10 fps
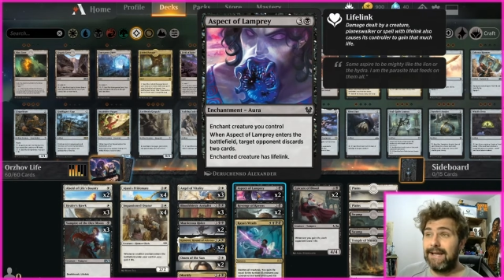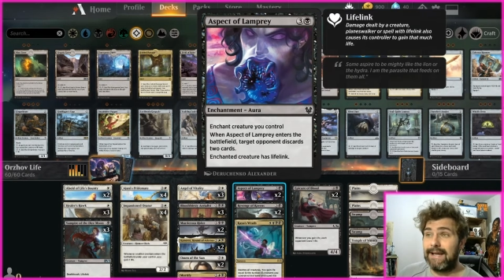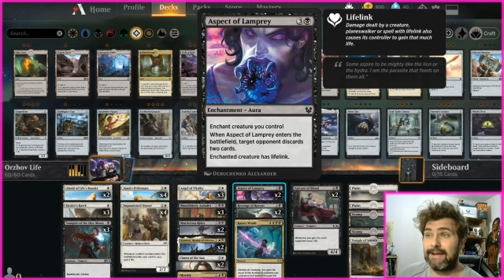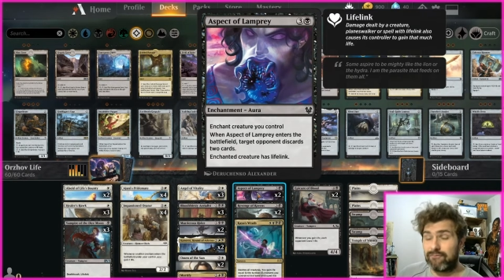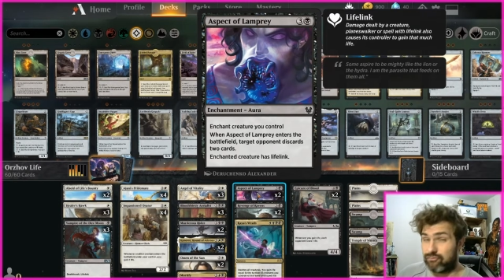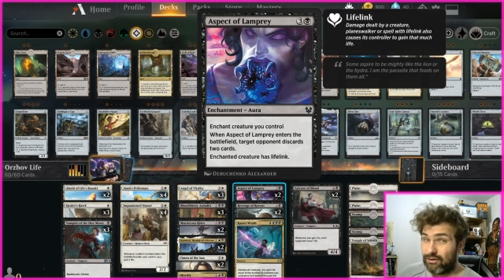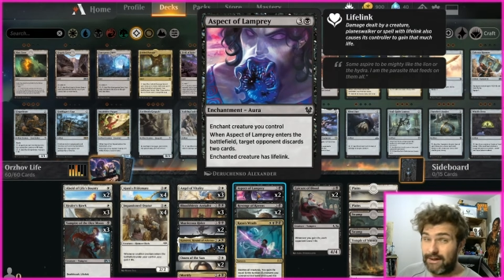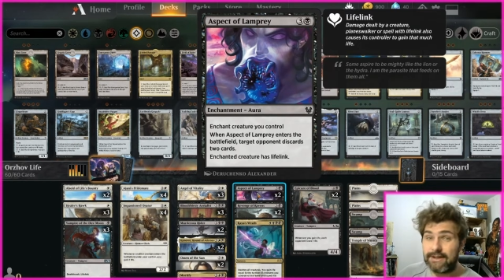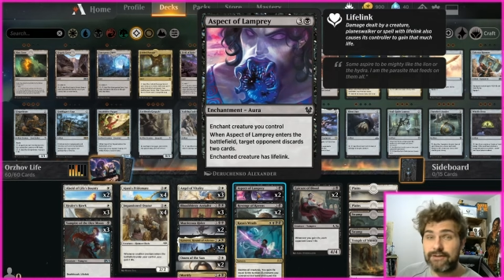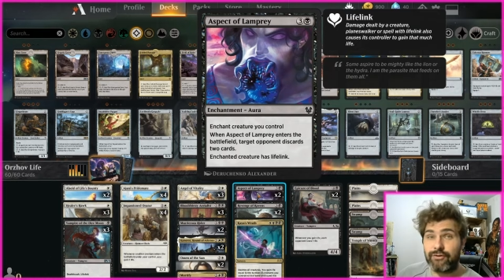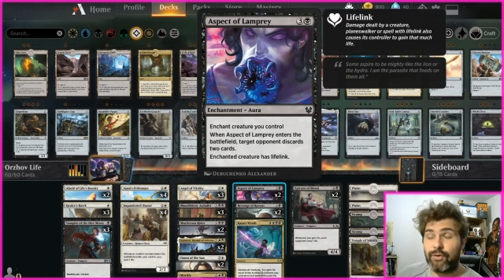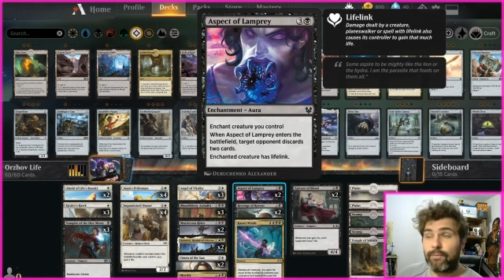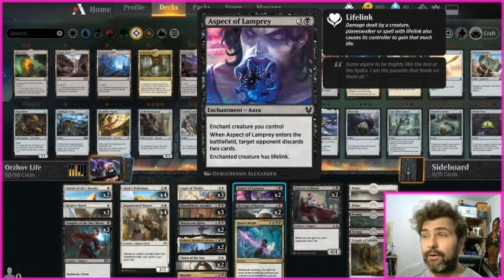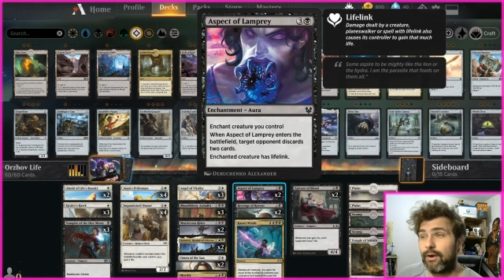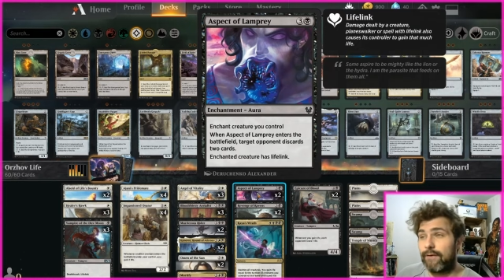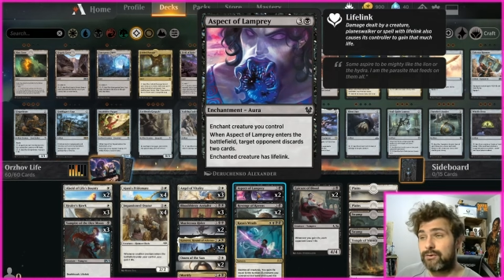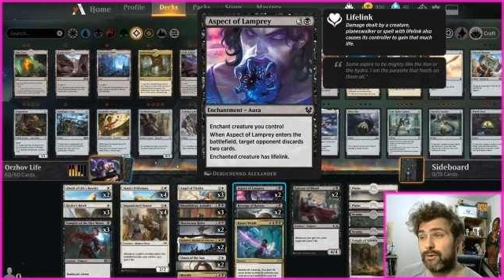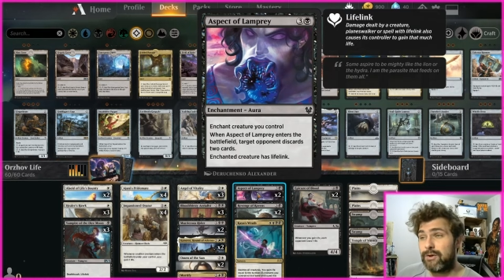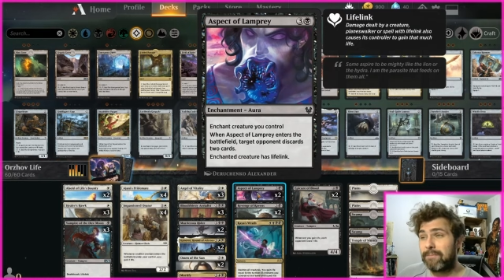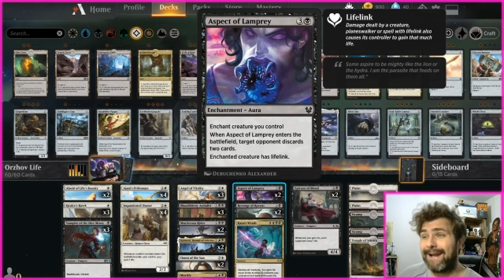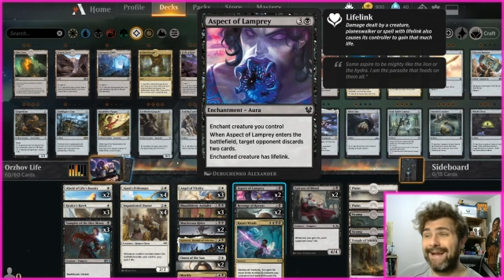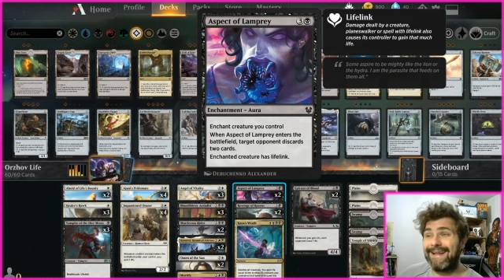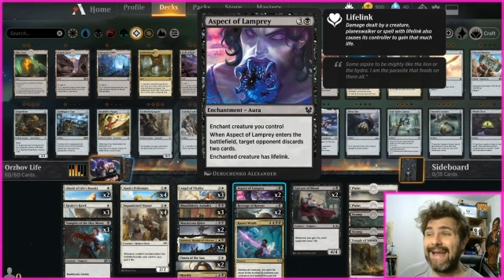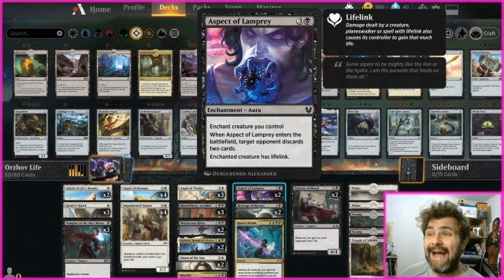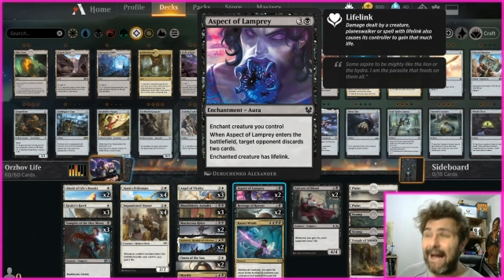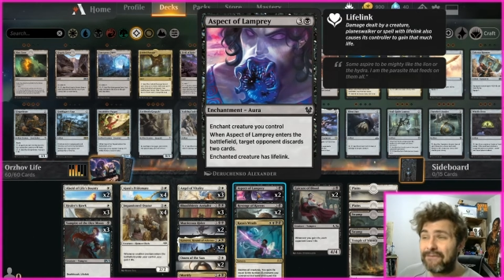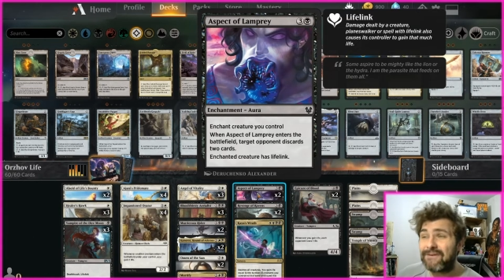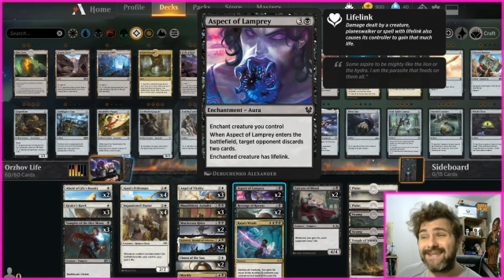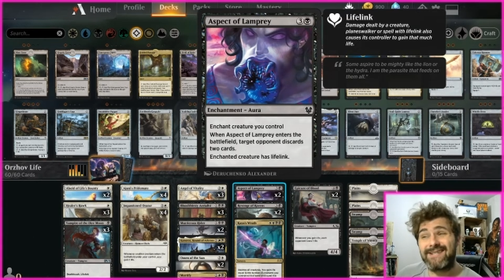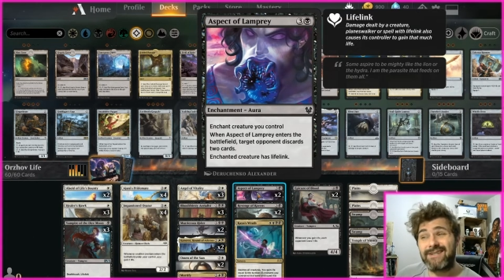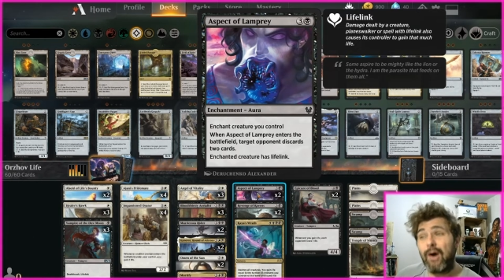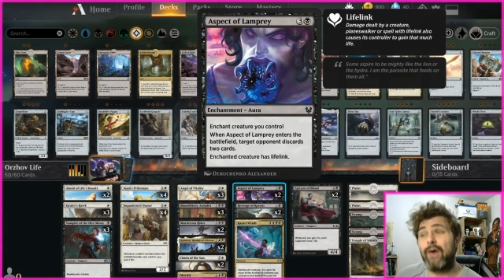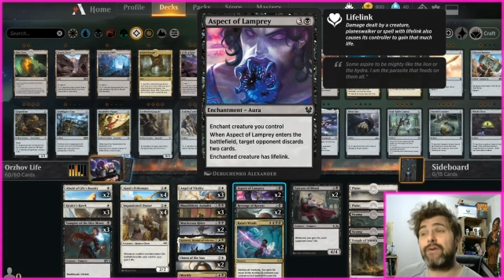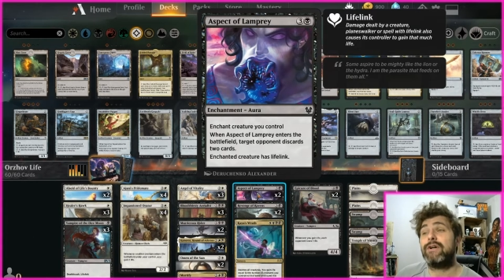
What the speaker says: It can really screw your opponent over. So when you play it, they have to discard